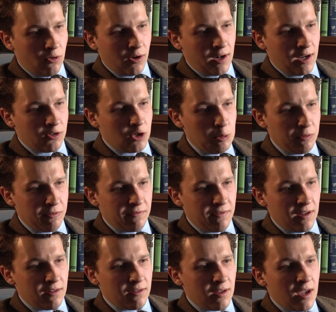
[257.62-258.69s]
on October
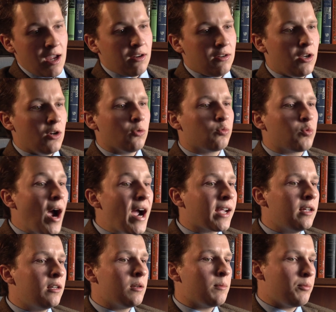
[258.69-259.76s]
5th, near
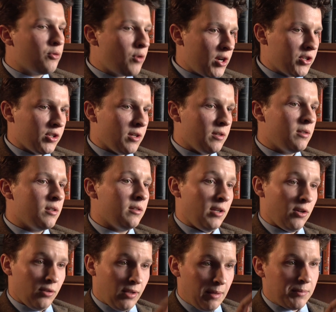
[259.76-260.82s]
Raaken, Prussia,
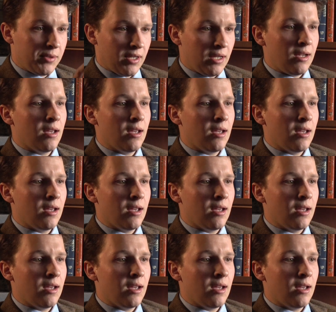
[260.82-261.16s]
near Leipzig,